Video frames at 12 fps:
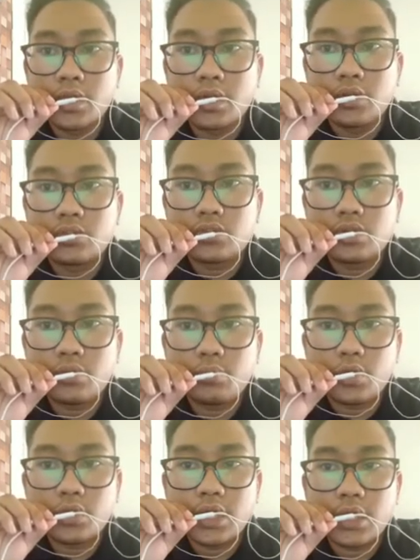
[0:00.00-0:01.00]
So the
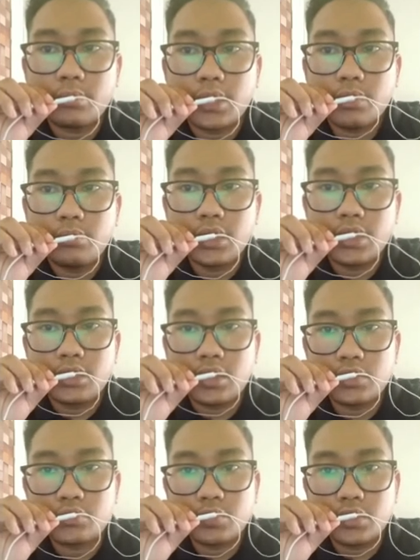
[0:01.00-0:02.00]
product may be
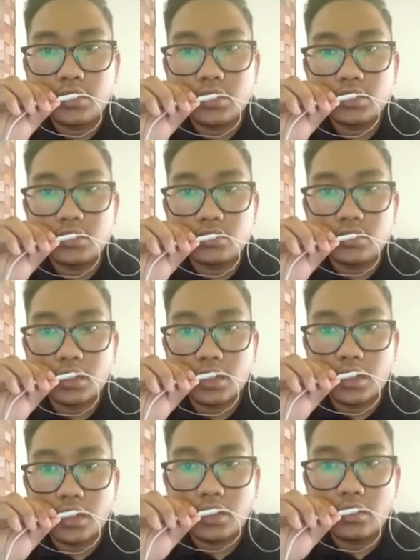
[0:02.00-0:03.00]
transported
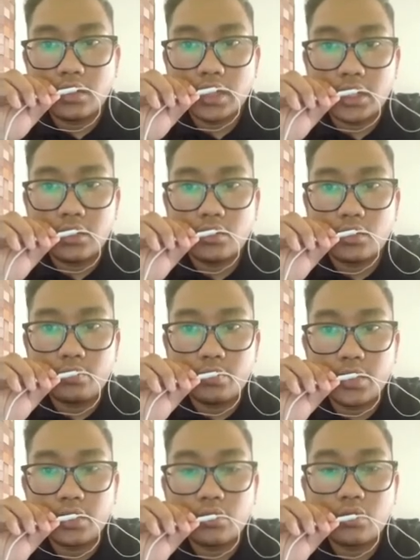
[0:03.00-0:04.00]
on an
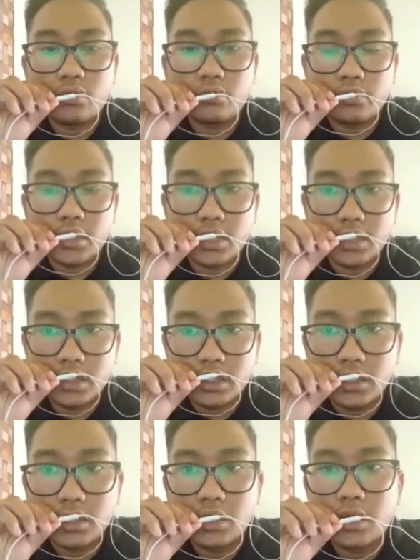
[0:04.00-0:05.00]
open
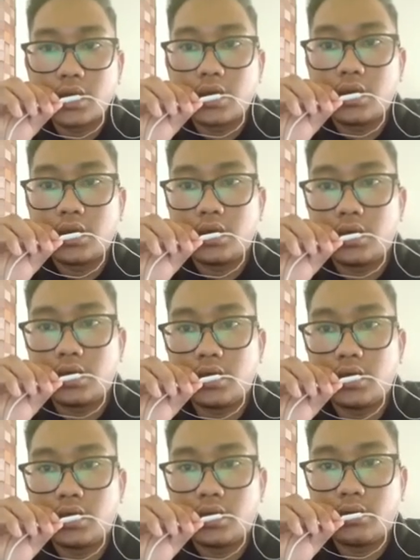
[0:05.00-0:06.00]
conveyor
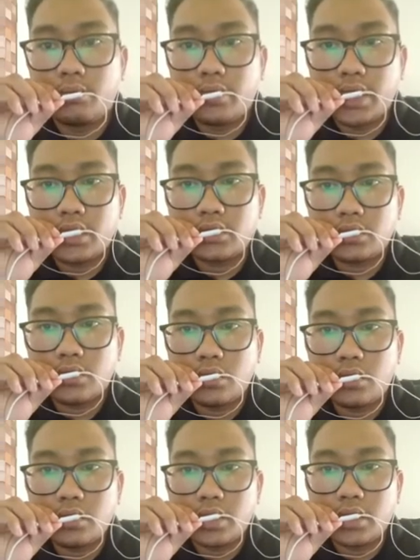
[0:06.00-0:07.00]
belt
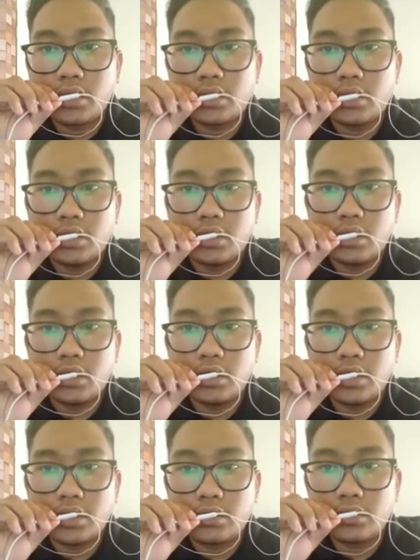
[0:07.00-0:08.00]
or in
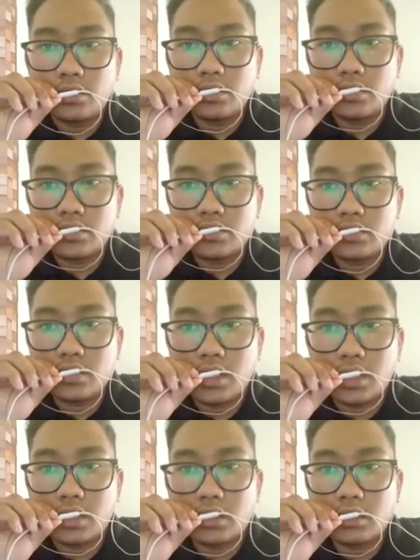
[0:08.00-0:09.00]
a enclosed
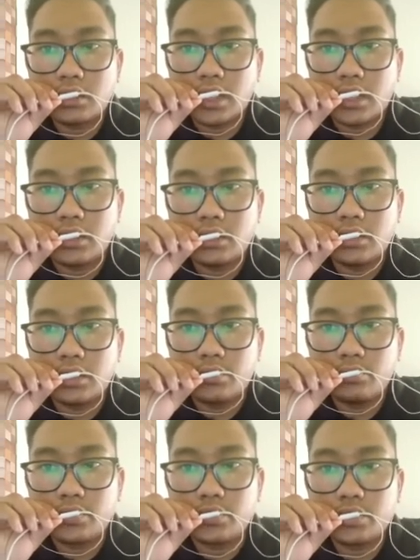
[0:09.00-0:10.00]
duct at the
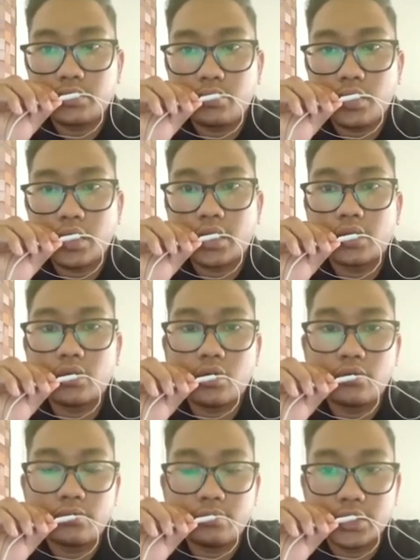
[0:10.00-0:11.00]
approach point
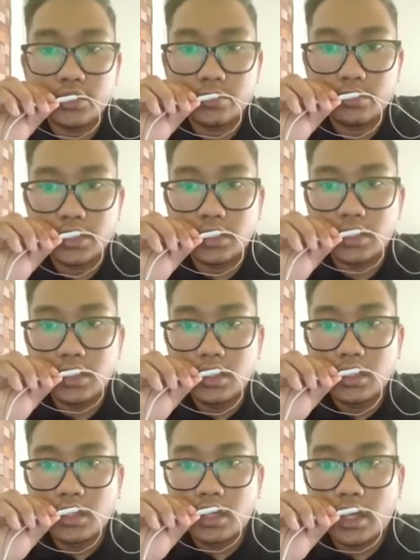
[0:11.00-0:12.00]
of measurement,
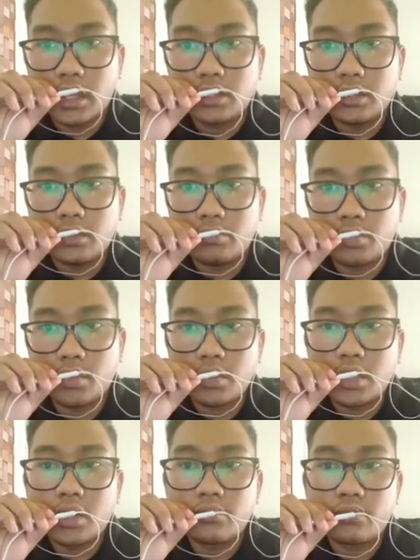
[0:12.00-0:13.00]
and the
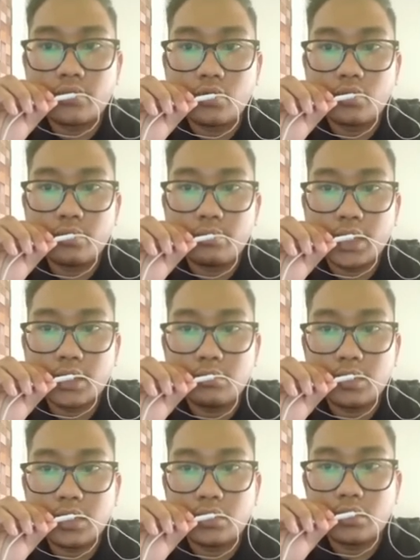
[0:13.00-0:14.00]
product flow may
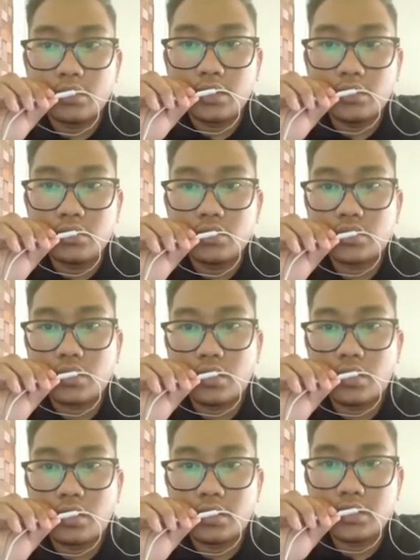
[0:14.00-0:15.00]
be continuous
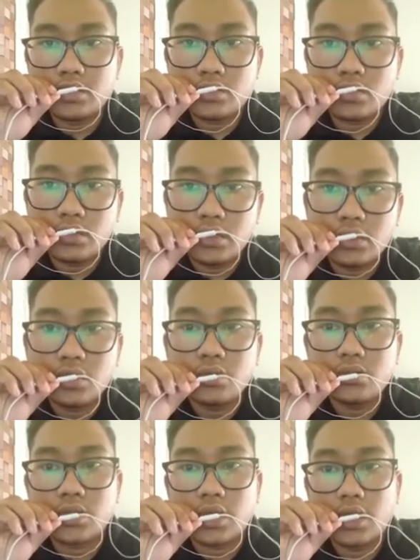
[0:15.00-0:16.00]
or
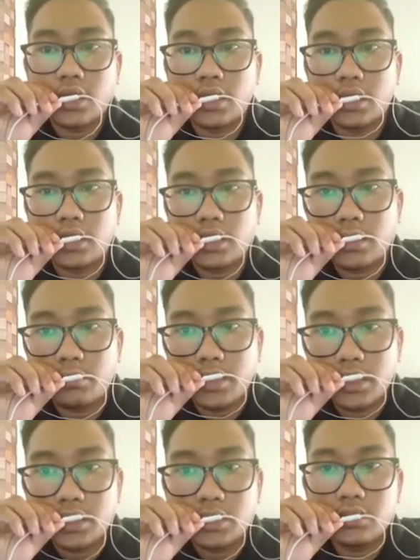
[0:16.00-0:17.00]
discontinuous, and
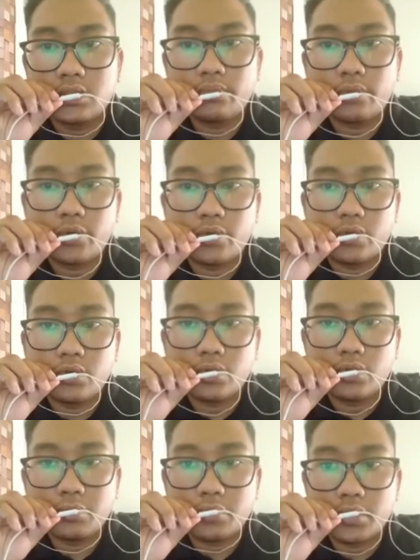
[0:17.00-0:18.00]
ambient
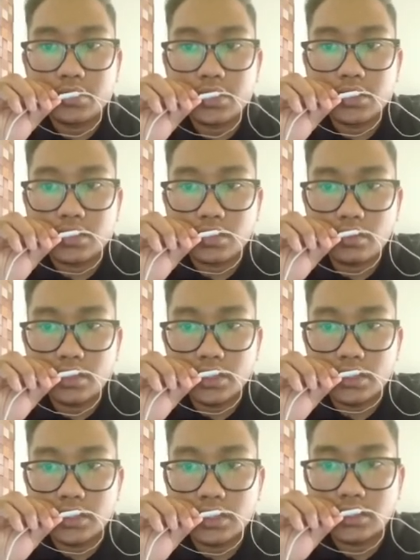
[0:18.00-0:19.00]
process
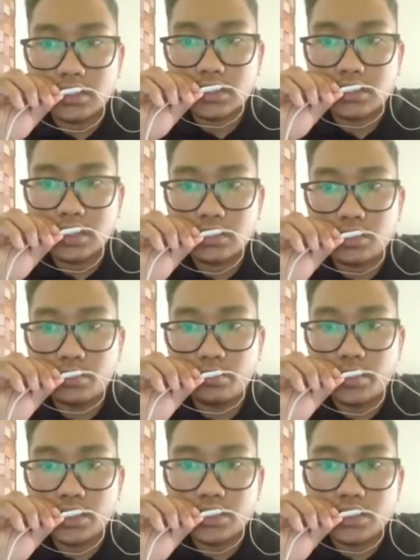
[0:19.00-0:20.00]
conditions such as
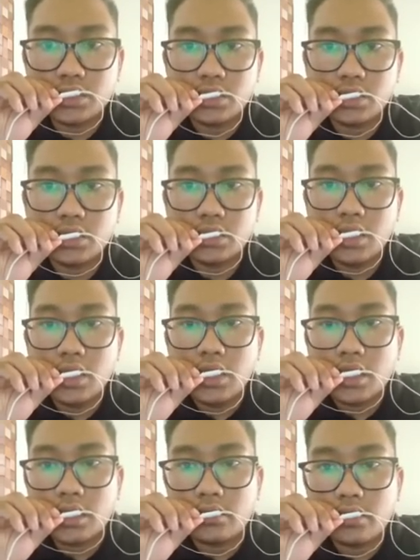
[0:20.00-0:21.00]
temperature
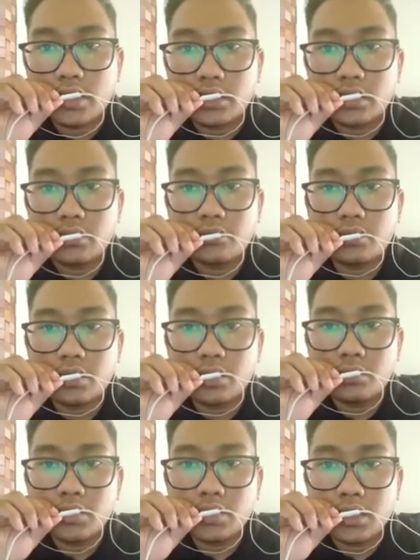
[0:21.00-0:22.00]
and relative
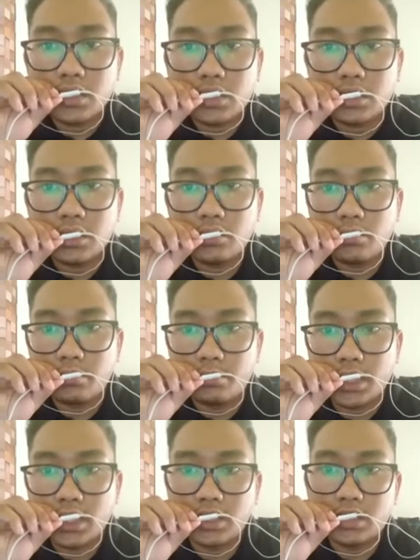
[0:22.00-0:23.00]
humidity
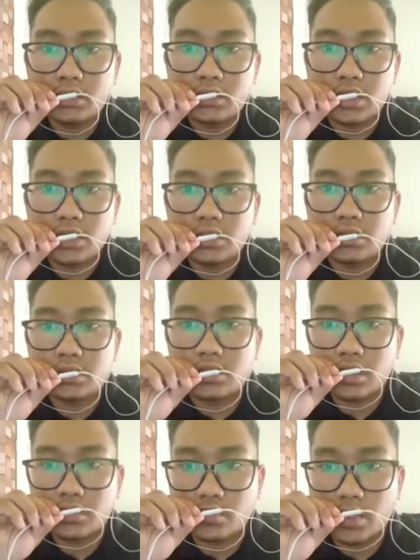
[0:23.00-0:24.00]
may
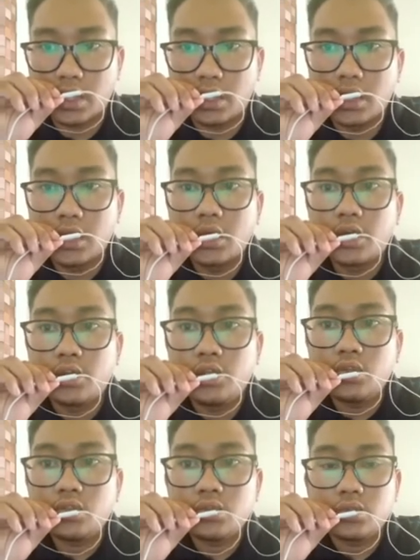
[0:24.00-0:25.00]
change as well.
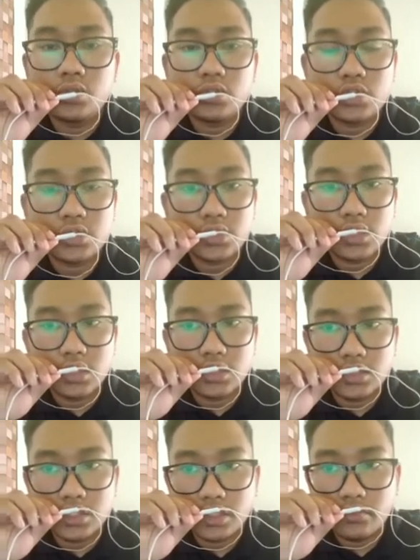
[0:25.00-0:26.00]
Due to seasonal
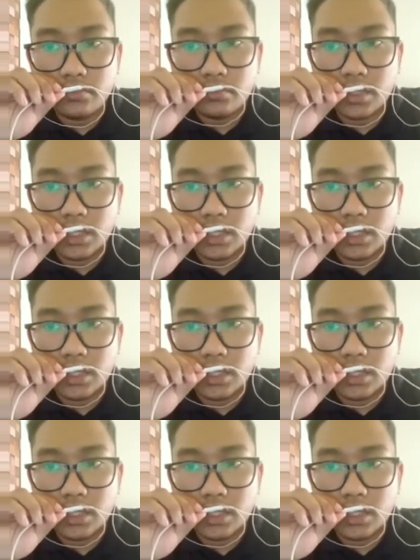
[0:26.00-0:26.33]
shift,